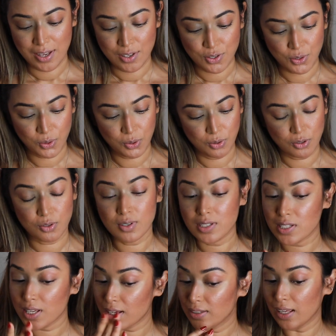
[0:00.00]
So to
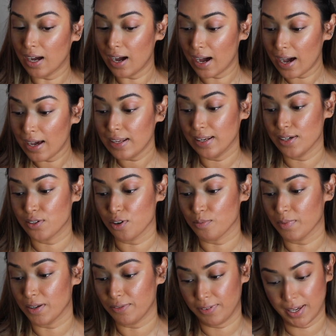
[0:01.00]
set the highlight
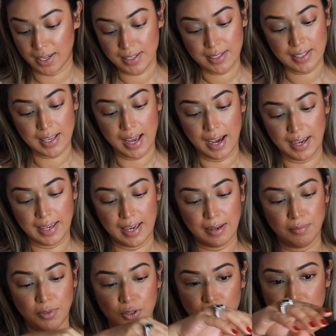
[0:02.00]
on my face, I
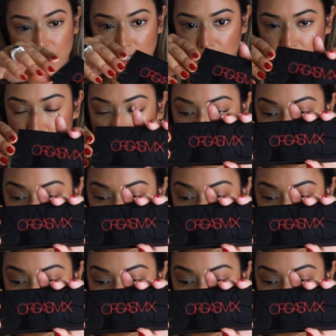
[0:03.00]
am using the